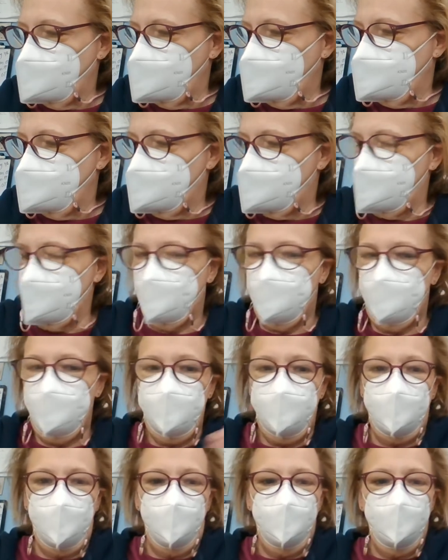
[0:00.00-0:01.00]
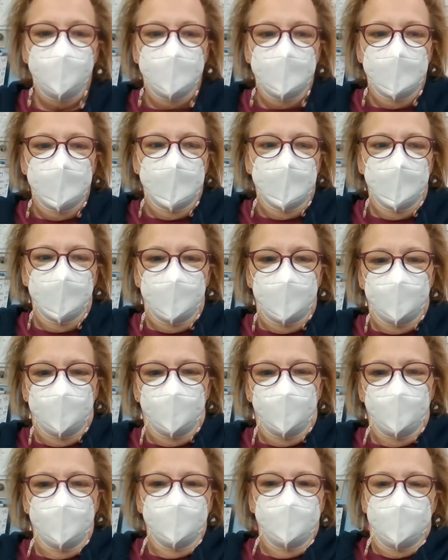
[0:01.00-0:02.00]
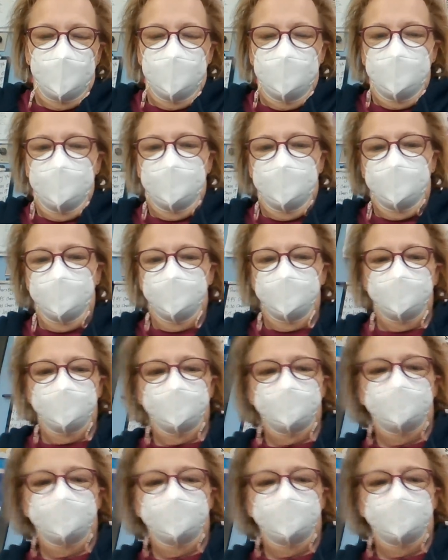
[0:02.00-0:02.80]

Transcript: you number zero, I show you my hand,